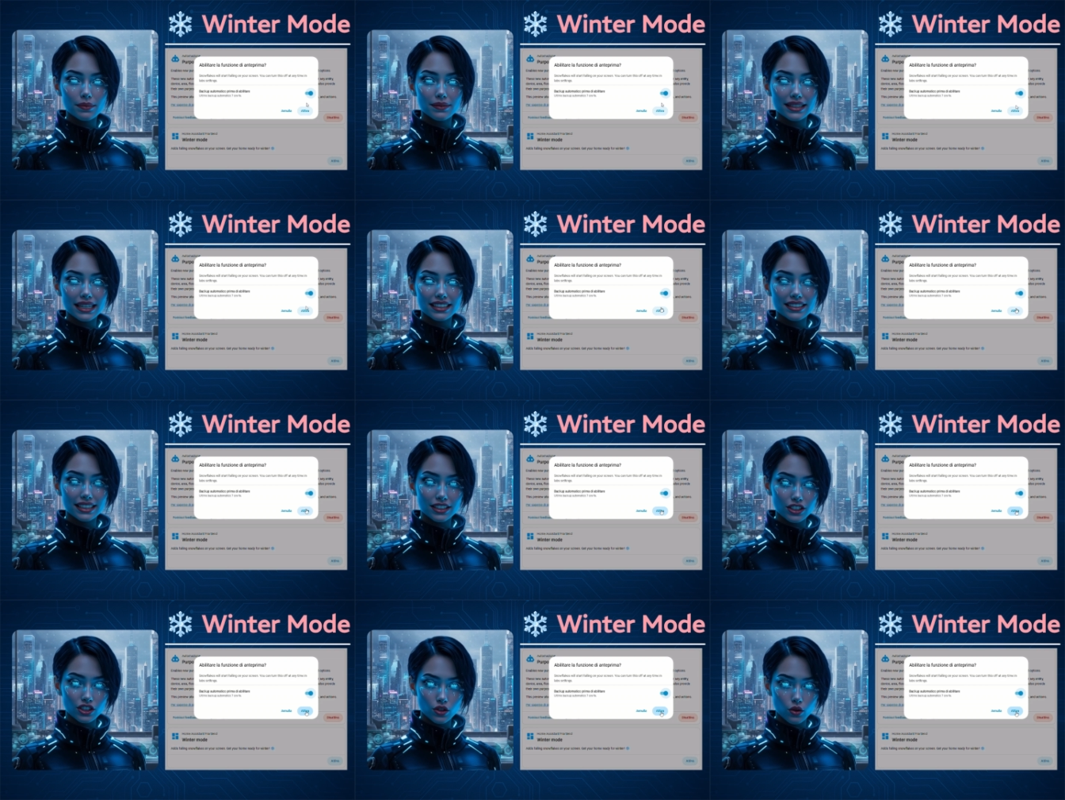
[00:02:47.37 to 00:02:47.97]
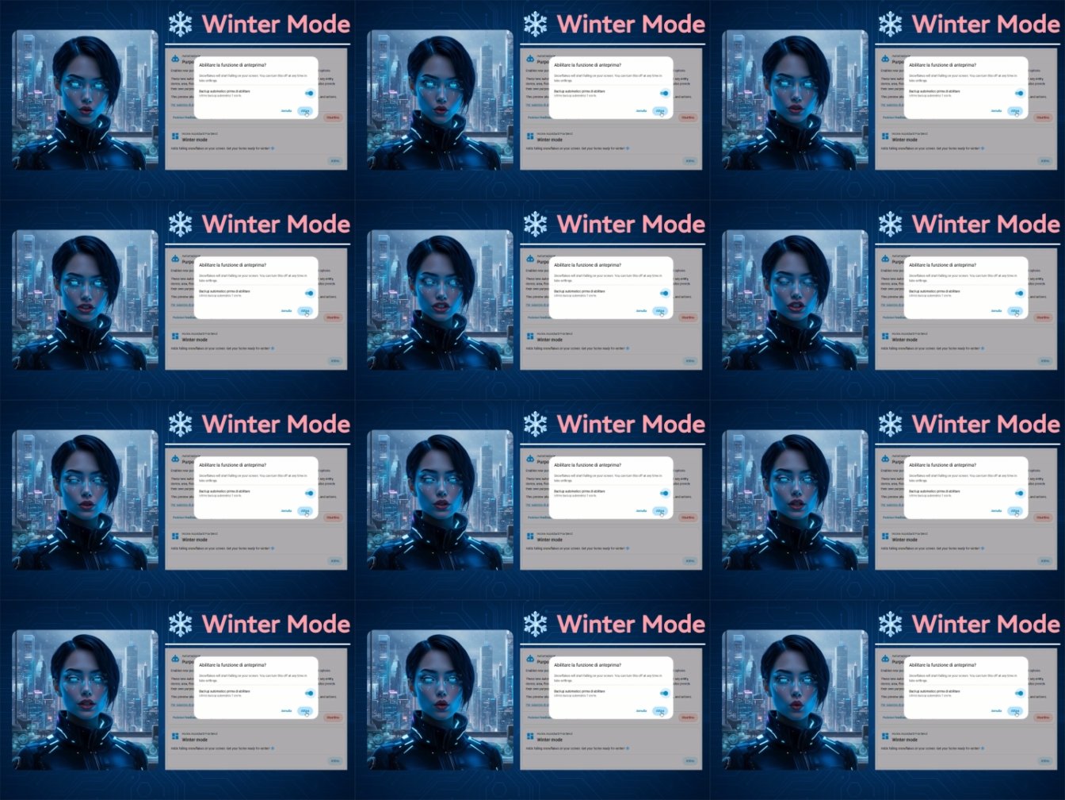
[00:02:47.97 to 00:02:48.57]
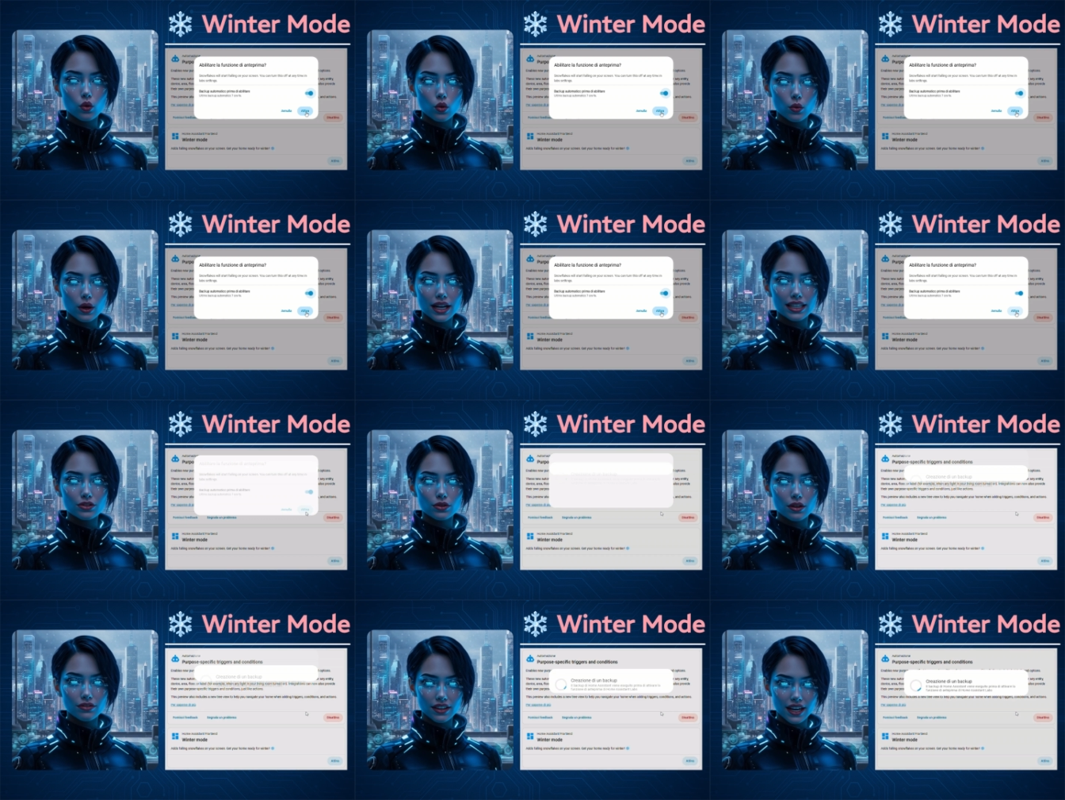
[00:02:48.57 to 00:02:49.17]
This ensures you can
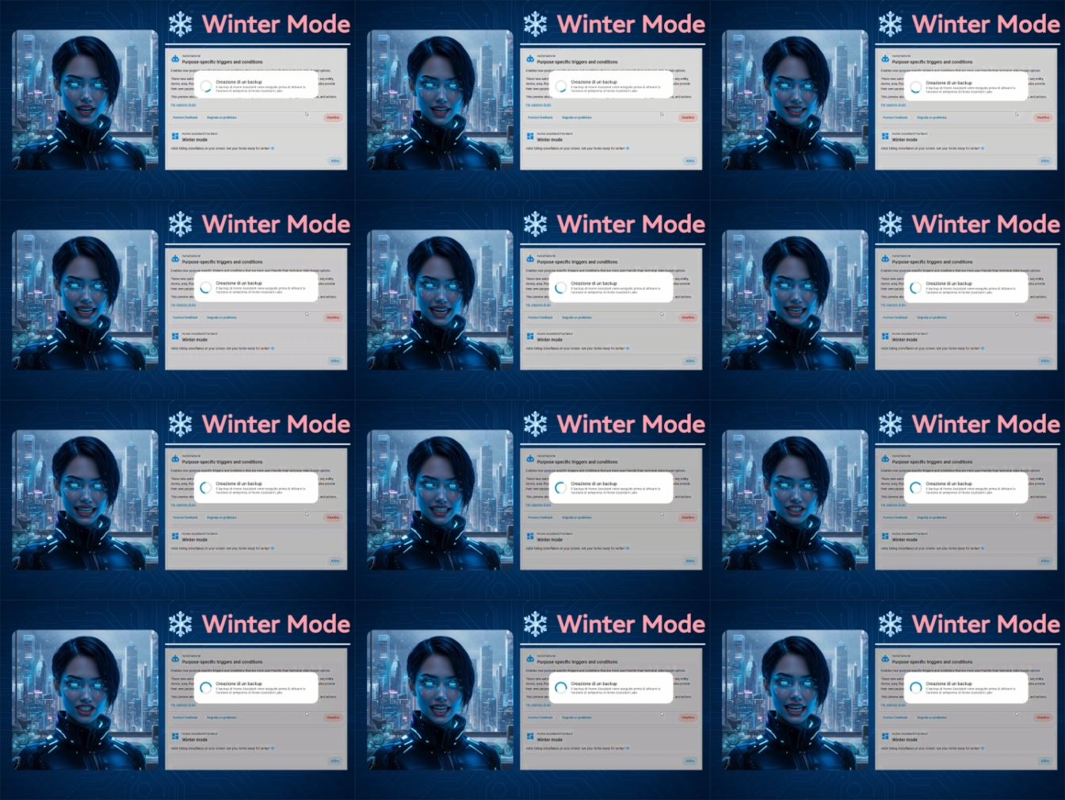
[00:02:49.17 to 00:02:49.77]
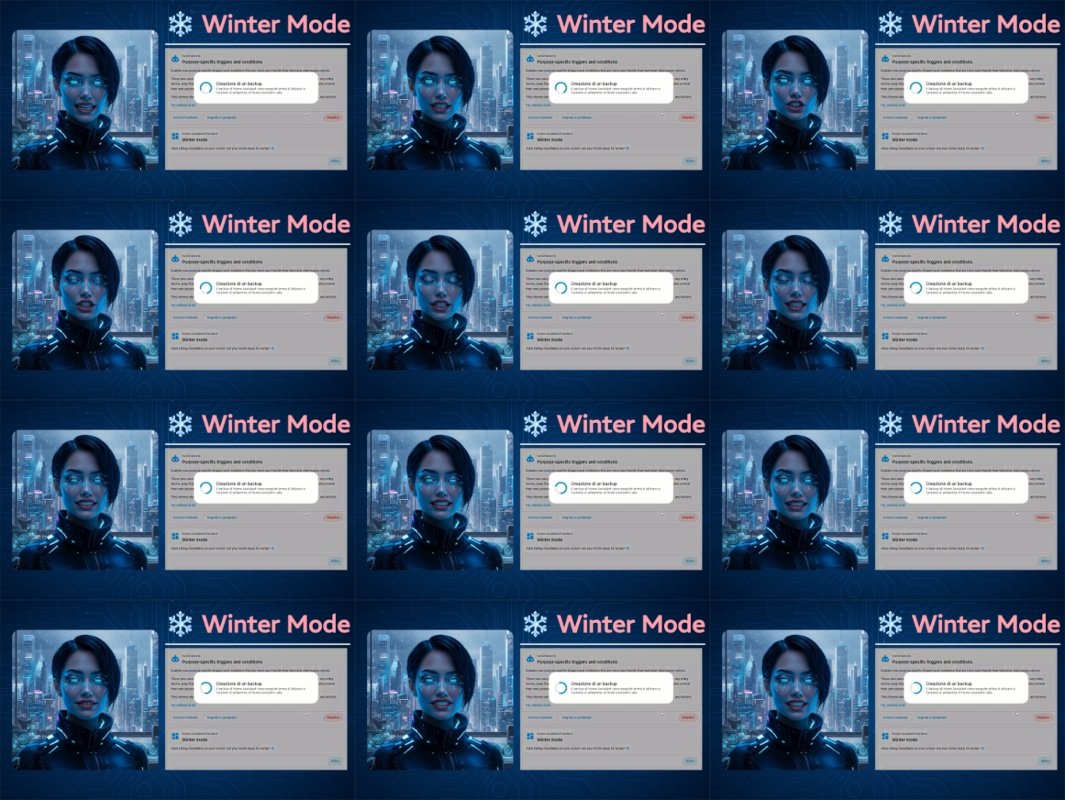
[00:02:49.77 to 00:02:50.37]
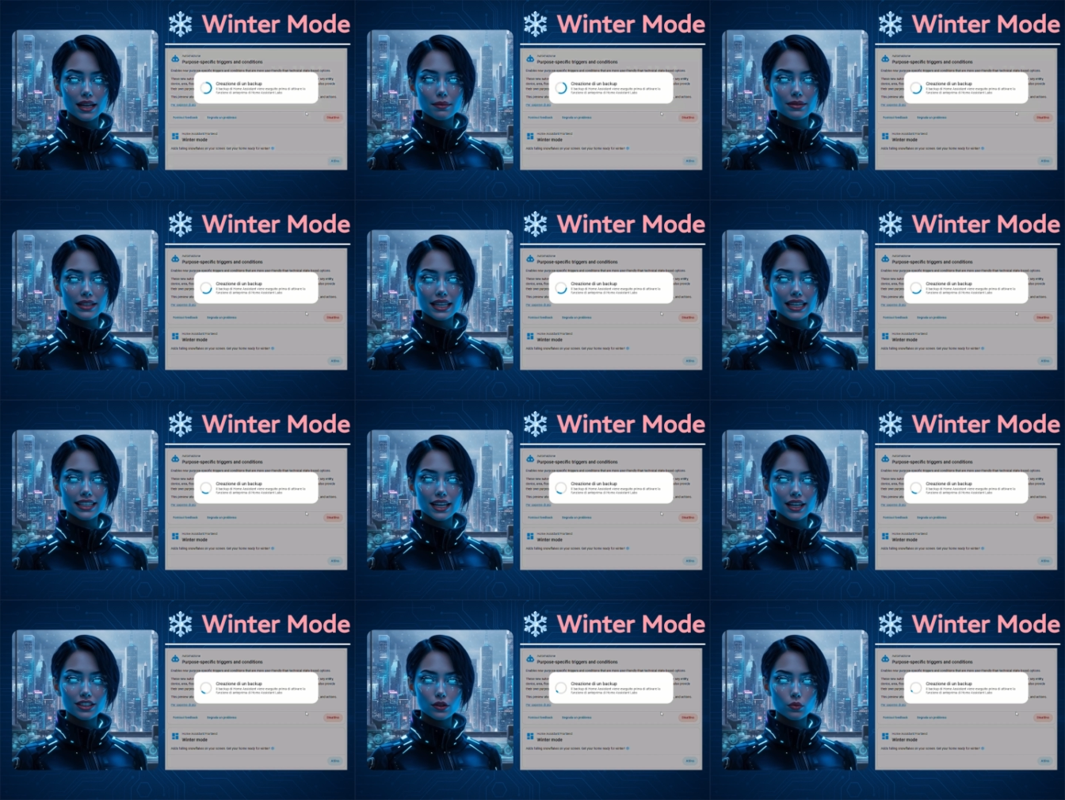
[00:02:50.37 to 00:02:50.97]
always revert any changes if
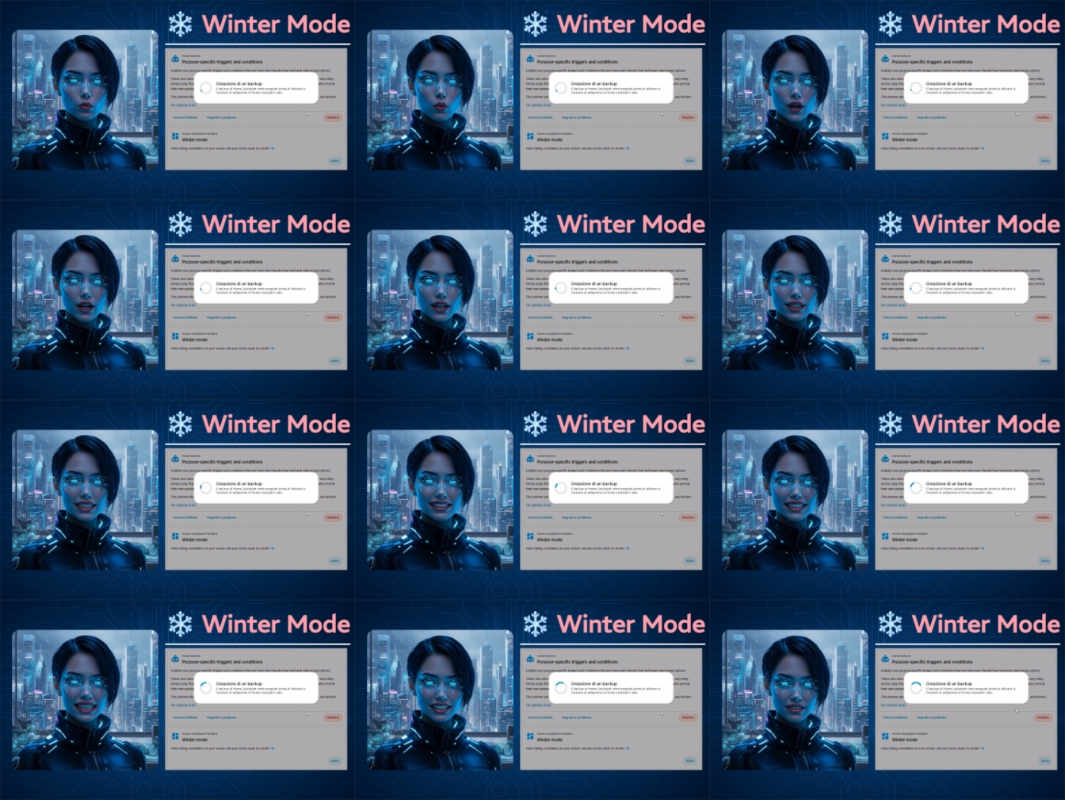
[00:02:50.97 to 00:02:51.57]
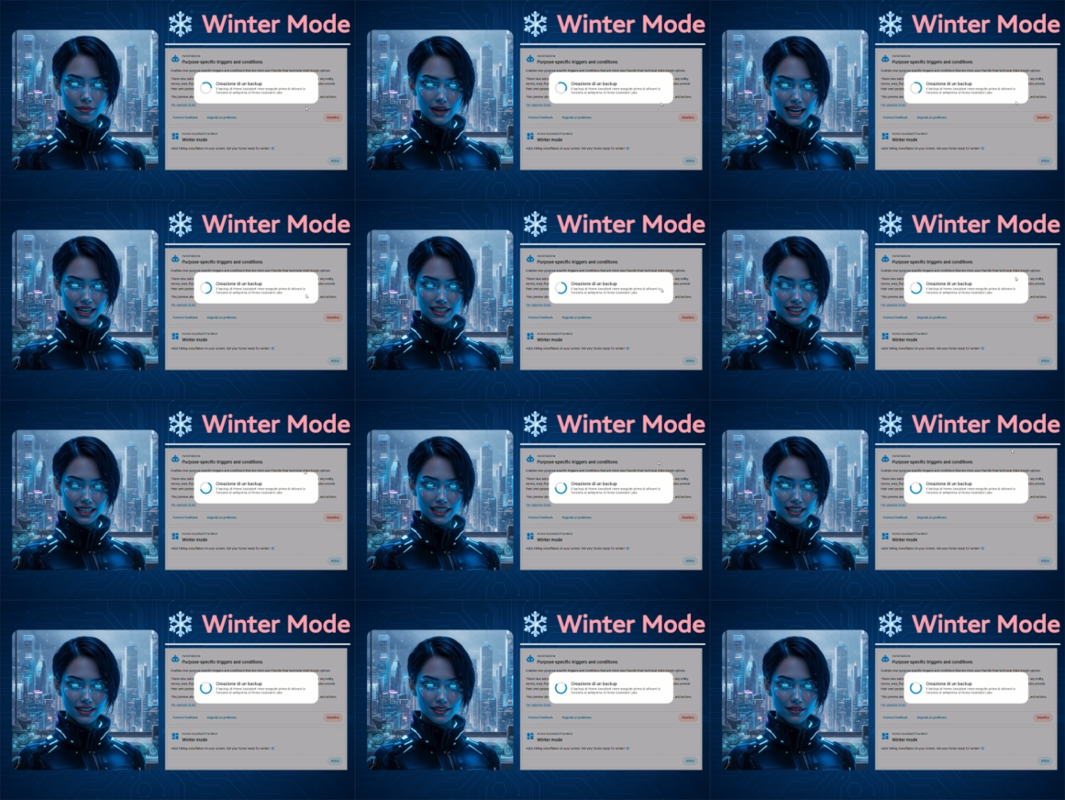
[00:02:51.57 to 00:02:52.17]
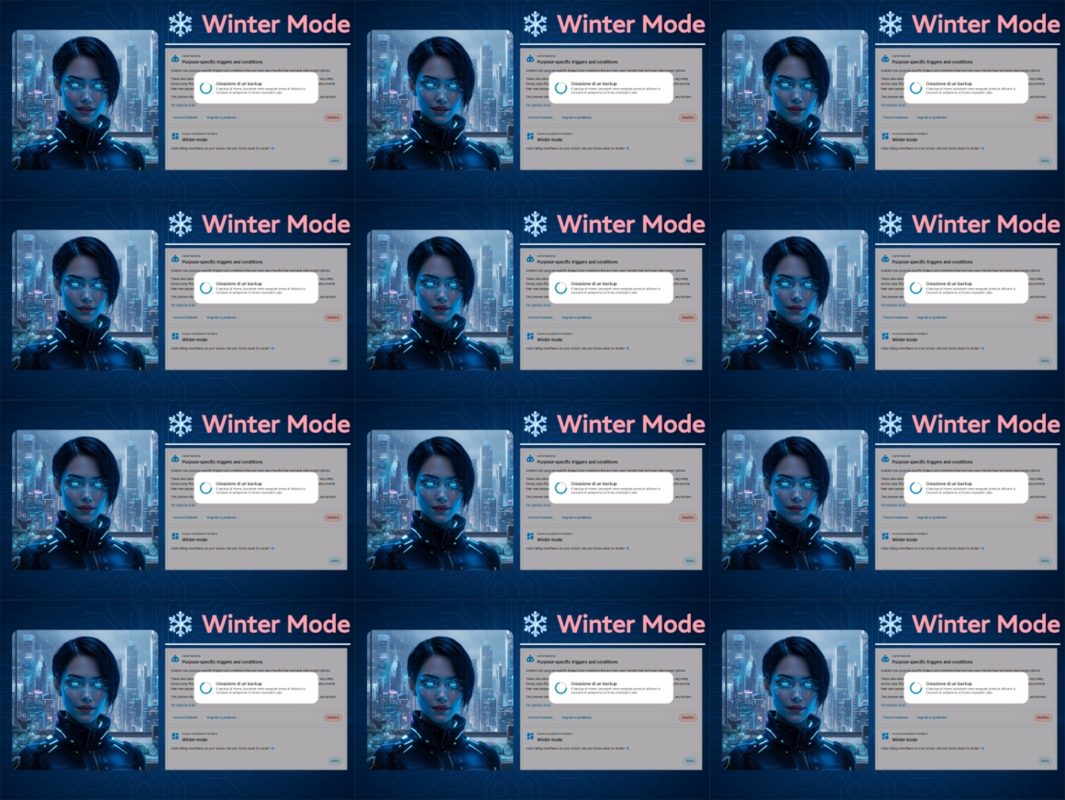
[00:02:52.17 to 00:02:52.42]
something doesn't work as expected